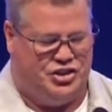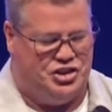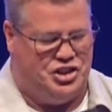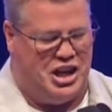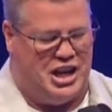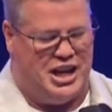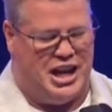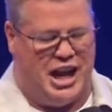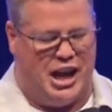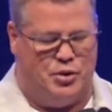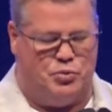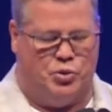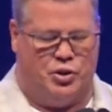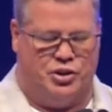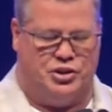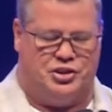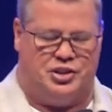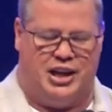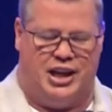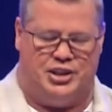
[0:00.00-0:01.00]
Gene
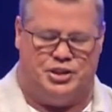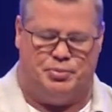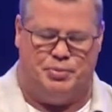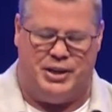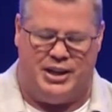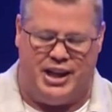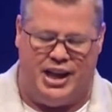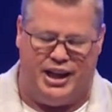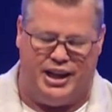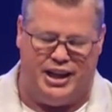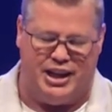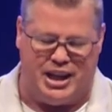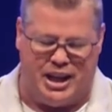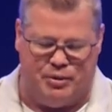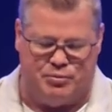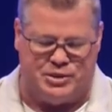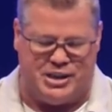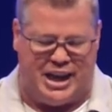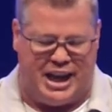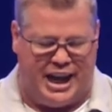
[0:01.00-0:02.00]
Edwards says, beginning
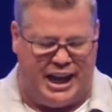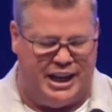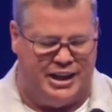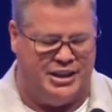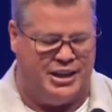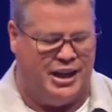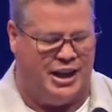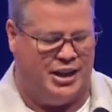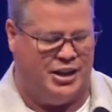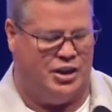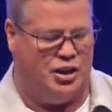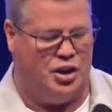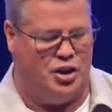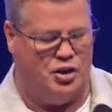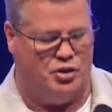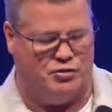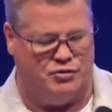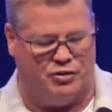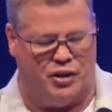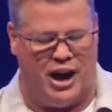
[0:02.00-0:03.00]
empty-handed and
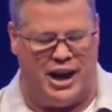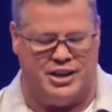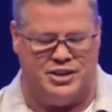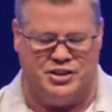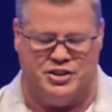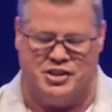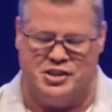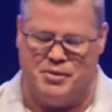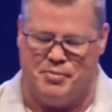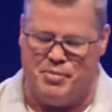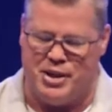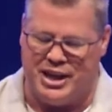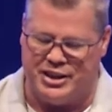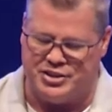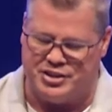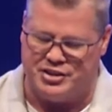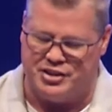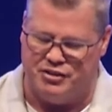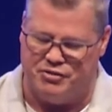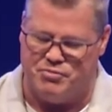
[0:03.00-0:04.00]
alone frightens the
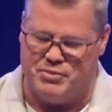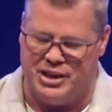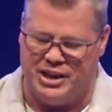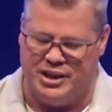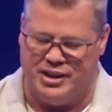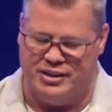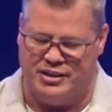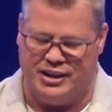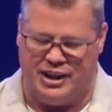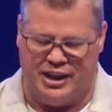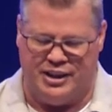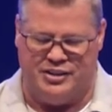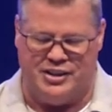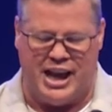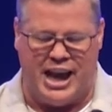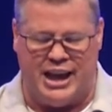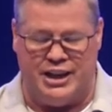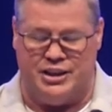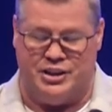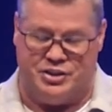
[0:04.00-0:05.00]
best of men. And
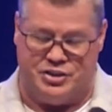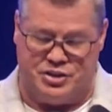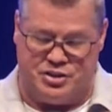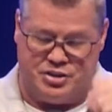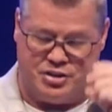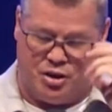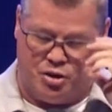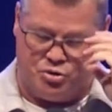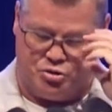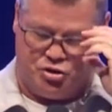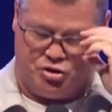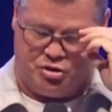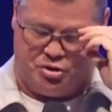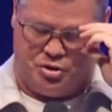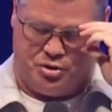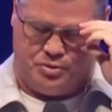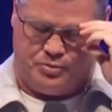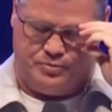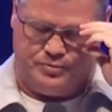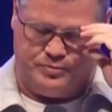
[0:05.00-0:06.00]
that is so
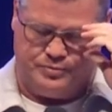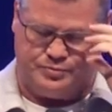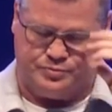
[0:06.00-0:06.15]
true.